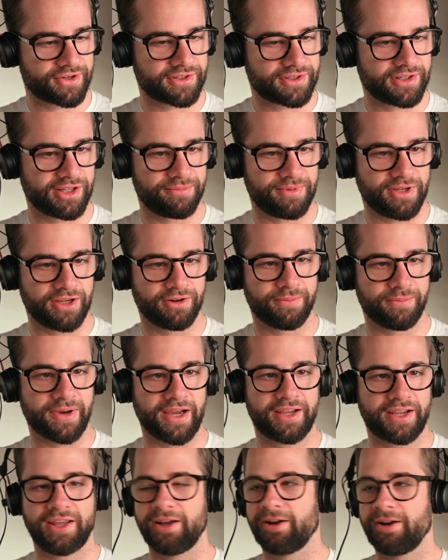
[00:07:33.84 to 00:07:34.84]
So let me go
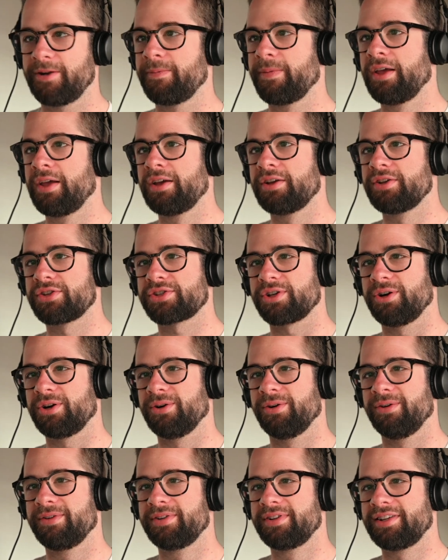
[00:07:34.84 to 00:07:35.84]
back here.
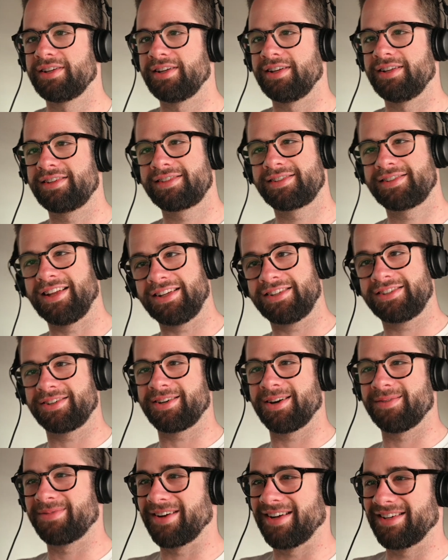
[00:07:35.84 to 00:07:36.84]
So that's a
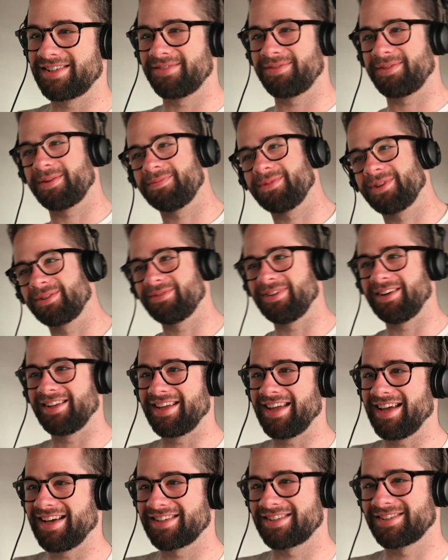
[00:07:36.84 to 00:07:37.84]
comprehensive report. Well,
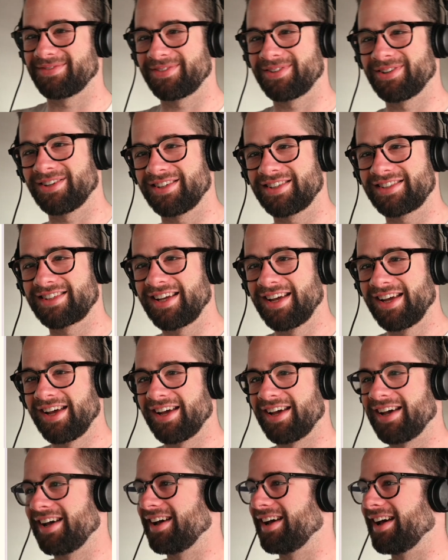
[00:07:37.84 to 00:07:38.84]
yes, of course.
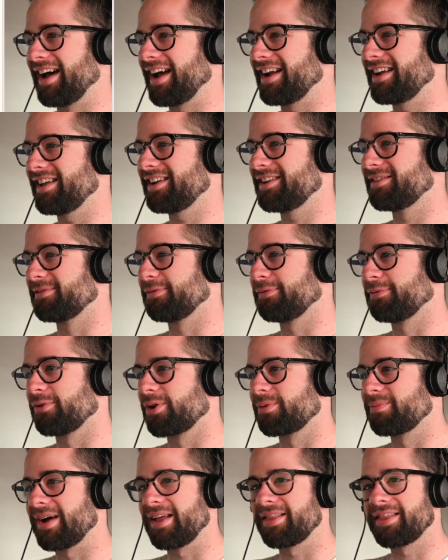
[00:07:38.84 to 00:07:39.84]
I didn't
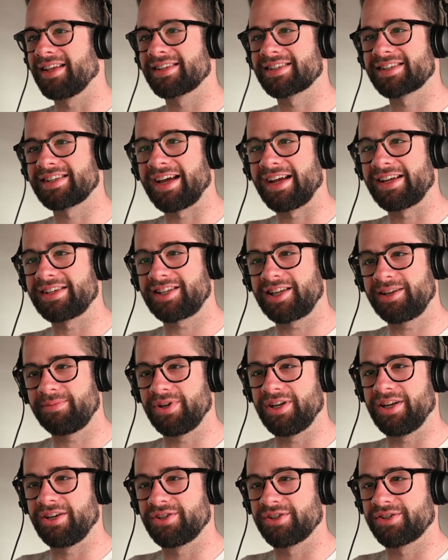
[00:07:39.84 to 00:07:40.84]
format this nicely,
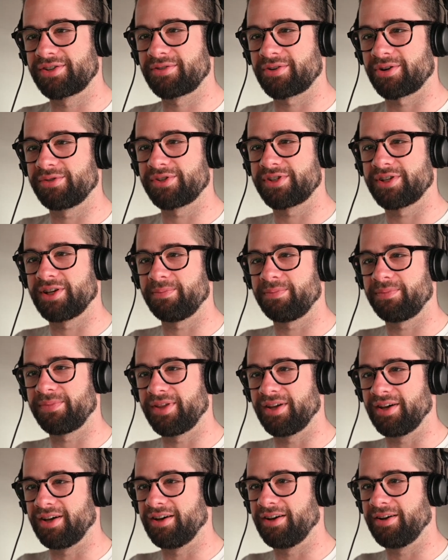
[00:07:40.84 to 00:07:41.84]
but it just throws up
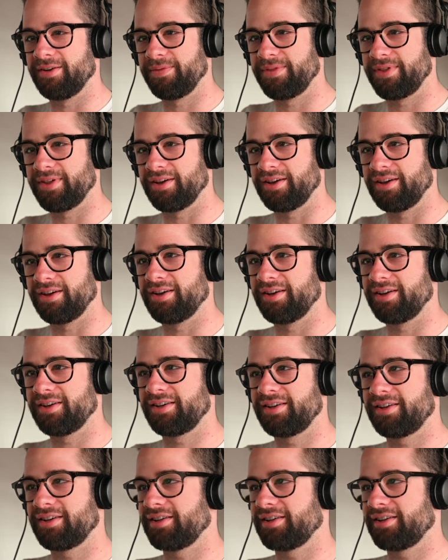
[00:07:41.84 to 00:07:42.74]
the